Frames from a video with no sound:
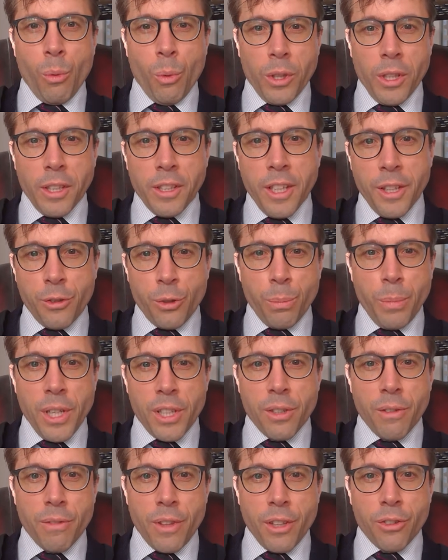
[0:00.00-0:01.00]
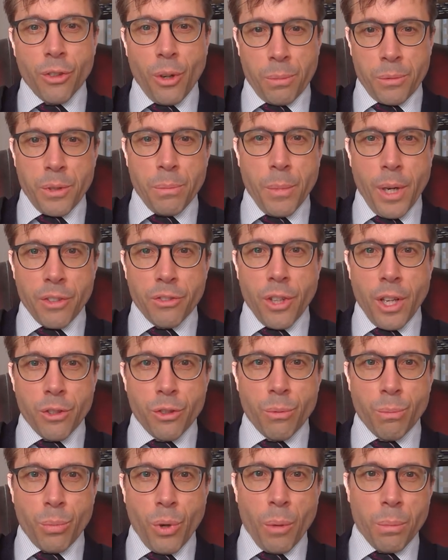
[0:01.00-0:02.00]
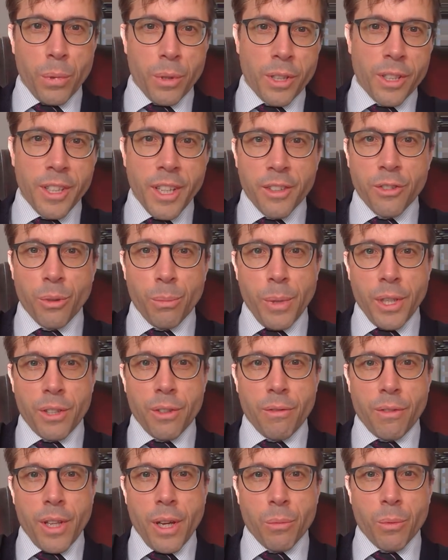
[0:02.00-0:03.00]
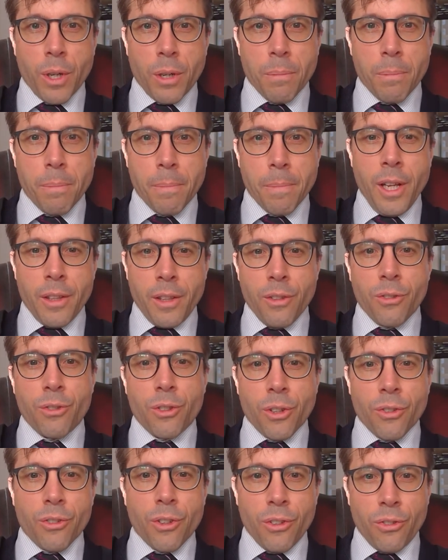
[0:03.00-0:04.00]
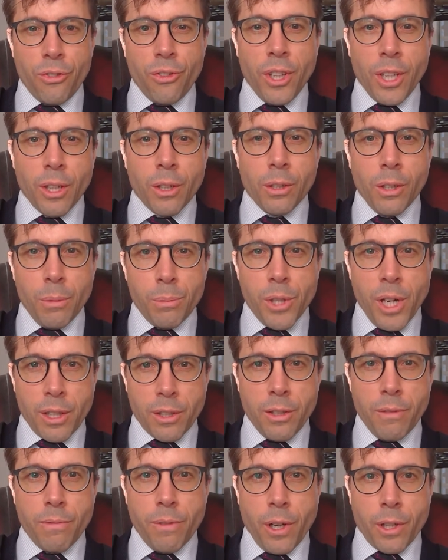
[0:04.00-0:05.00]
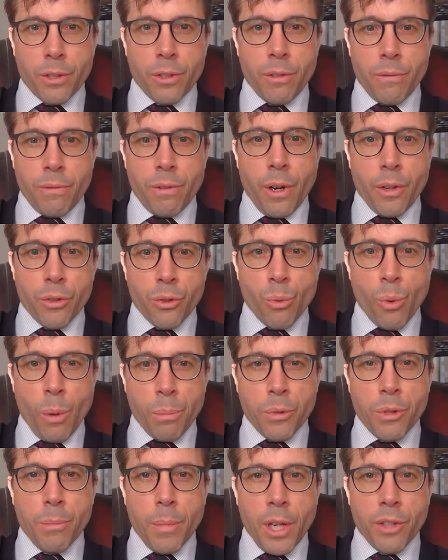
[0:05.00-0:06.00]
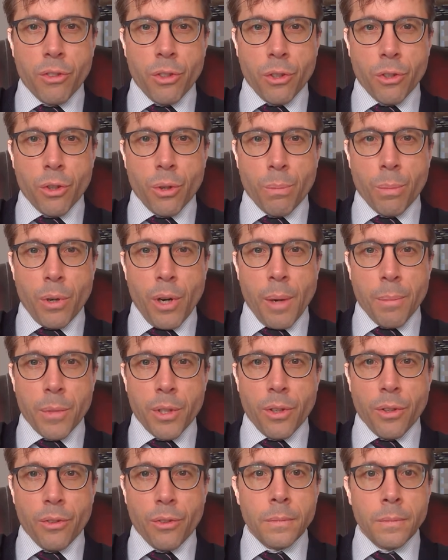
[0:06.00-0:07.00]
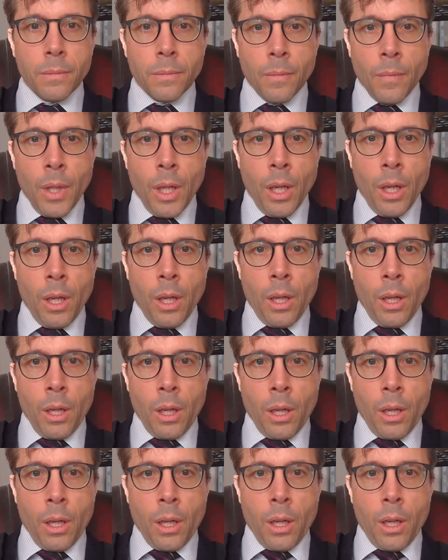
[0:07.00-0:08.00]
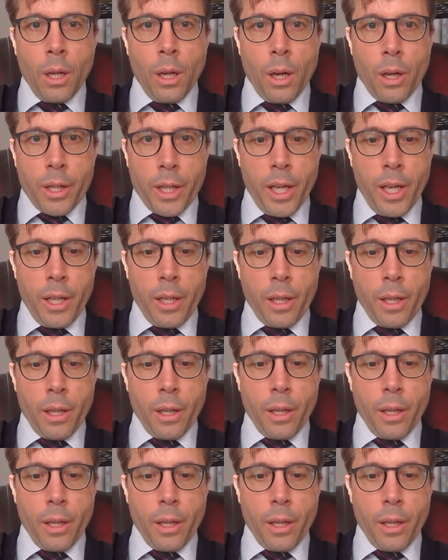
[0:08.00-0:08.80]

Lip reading: well, a little bit of this optimization problem, a little bit of that one. There's just a single objective function for us to optimize in two parameters. Okay,